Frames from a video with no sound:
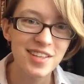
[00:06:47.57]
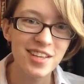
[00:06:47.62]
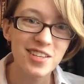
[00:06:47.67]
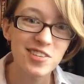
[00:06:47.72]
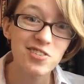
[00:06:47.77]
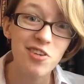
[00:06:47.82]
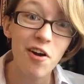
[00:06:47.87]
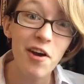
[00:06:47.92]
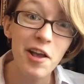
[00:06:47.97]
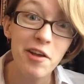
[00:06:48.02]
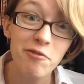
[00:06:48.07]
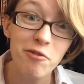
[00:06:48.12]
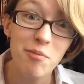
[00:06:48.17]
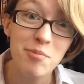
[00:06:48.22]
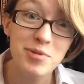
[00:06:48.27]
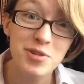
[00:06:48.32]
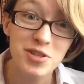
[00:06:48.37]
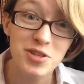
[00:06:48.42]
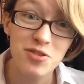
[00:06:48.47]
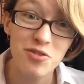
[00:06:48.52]
starting
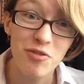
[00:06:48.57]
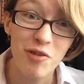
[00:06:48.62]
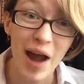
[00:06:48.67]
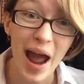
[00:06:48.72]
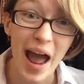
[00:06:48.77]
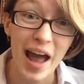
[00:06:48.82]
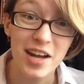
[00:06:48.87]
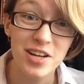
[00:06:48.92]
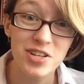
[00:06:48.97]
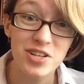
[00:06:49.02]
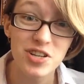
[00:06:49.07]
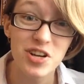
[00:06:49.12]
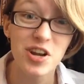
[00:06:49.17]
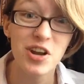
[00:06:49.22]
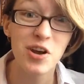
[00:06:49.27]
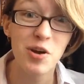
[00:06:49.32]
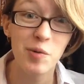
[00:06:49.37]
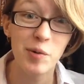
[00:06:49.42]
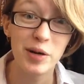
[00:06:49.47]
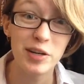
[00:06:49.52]
from scratch
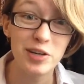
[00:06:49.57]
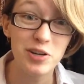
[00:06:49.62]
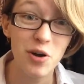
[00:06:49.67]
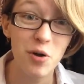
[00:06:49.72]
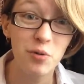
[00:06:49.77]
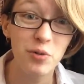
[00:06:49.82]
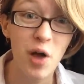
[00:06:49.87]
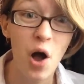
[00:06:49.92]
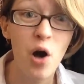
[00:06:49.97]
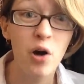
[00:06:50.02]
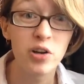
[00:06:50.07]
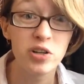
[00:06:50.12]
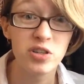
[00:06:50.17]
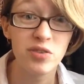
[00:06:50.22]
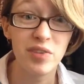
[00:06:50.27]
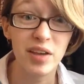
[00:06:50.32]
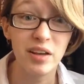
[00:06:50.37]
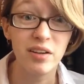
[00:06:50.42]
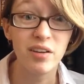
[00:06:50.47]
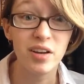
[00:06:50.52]
with no knowledge
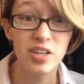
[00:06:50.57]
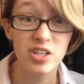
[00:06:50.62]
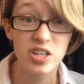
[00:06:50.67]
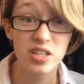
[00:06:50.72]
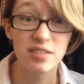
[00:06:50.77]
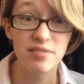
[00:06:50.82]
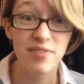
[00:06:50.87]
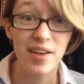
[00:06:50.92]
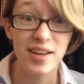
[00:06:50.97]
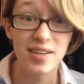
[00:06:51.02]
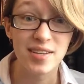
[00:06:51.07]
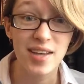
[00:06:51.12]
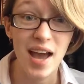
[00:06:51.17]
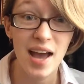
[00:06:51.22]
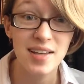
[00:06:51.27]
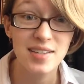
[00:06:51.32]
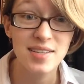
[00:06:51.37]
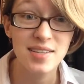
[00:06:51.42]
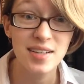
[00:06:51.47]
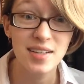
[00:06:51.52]
of English. It's
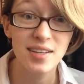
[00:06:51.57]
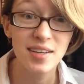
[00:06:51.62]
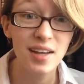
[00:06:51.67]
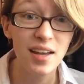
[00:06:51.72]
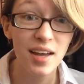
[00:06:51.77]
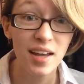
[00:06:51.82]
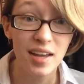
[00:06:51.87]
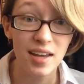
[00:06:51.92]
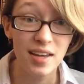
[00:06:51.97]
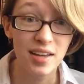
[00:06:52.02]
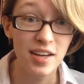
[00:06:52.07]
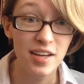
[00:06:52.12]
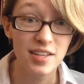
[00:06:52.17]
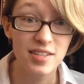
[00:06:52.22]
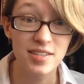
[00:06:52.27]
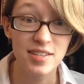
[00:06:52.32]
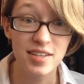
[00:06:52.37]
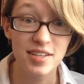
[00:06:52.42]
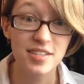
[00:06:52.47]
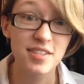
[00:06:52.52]
fantastic, it
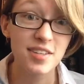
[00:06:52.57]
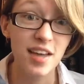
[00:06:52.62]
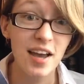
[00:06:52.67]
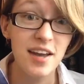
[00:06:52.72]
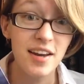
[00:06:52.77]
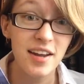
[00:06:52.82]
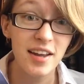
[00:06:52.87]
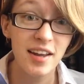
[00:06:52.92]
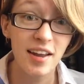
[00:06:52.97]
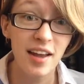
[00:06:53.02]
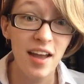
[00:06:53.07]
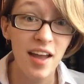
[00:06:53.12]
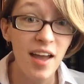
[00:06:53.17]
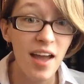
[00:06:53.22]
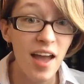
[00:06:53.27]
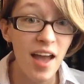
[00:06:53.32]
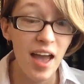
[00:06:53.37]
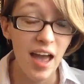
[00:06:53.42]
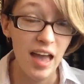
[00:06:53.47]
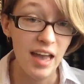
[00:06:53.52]
is exciting,
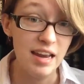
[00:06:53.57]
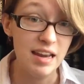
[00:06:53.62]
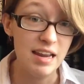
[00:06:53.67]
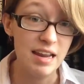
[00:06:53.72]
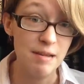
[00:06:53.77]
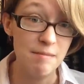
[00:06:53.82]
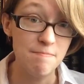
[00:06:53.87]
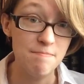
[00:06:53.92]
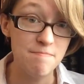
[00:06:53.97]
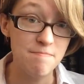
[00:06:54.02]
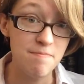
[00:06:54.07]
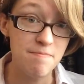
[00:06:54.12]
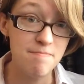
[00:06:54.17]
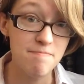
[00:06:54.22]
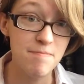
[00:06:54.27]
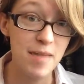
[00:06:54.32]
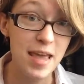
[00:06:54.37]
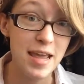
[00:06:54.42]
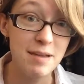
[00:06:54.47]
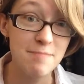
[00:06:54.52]
and it
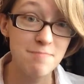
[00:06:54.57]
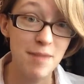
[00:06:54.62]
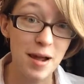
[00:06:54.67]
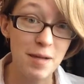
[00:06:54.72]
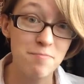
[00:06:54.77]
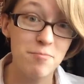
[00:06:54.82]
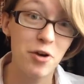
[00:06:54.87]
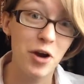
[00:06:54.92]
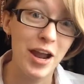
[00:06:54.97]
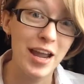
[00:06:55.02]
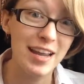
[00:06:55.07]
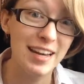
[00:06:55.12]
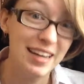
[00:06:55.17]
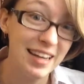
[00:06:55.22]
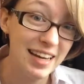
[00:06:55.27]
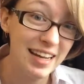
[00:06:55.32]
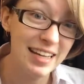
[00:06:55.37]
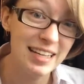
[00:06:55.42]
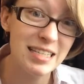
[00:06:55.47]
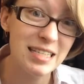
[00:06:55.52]
made my
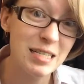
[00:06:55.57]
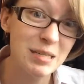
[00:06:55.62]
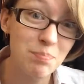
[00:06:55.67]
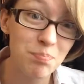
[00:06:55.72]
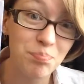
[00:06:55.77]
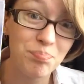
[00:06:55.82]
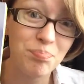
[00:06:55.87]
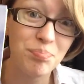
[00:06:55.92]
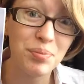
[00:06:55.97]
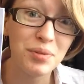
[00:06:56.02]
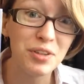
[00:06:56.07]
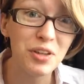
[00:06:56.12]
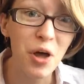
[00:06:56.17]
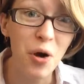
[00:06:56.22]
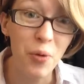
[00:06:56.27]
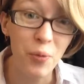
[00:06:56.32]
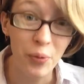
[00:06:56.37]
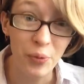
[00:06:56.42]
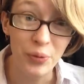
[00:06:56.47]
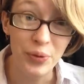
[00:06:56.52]
brain
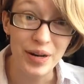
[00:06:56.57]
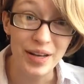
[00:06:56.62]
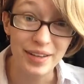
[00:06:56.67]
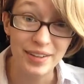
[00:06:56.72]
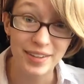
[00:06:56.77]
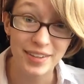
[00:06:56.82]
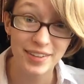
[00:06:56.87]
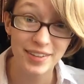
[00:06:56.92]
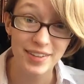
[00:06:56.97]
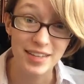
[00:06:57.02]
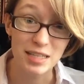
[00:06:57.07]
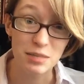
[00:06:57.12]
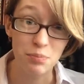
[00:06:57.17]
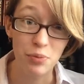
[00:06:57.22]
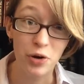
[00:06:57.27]
explode, this